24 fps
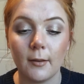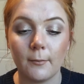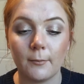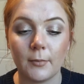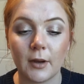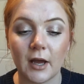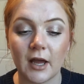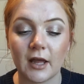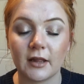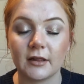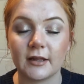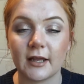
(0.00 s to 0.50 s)

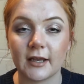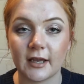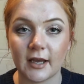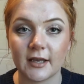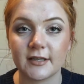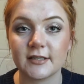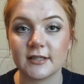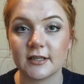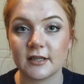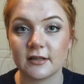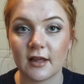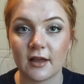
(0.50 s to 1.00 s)
But like I
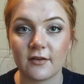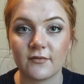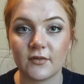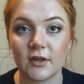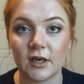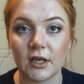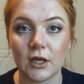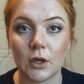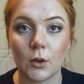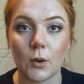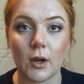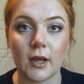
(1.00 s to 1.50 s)
said in that
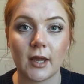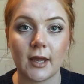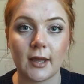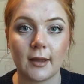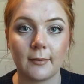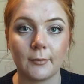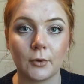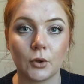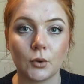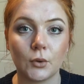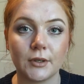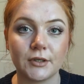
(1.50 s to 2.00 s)
video, I
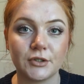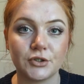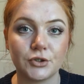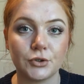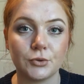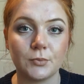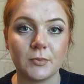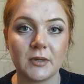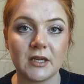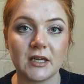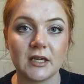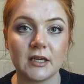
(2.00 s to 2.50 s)
am going
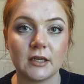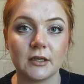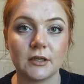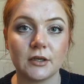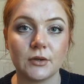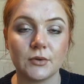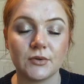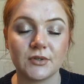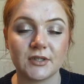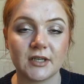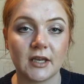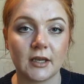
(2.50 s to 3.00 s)
to be
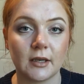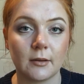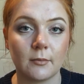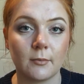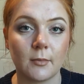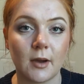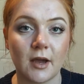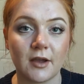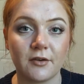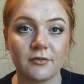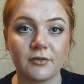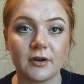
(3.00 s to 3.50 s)
using
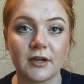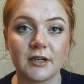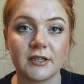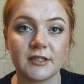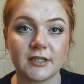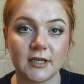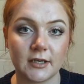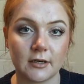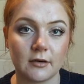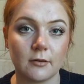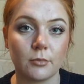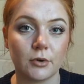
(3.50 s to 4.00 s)
my friend
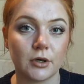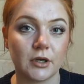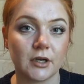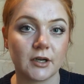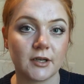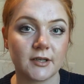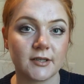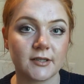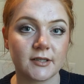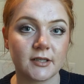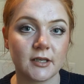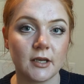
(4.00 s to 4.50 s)
Tara
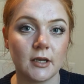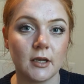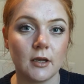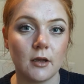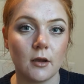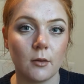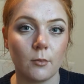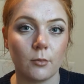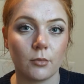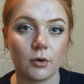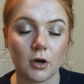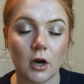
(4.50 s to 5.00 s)
Brooks'
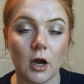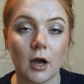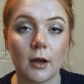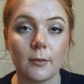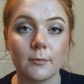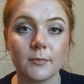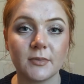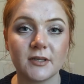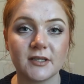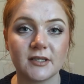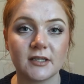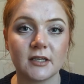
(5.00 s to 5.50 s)

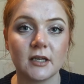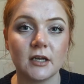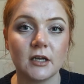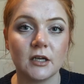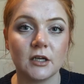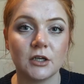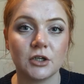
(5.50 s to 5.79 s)
prompts.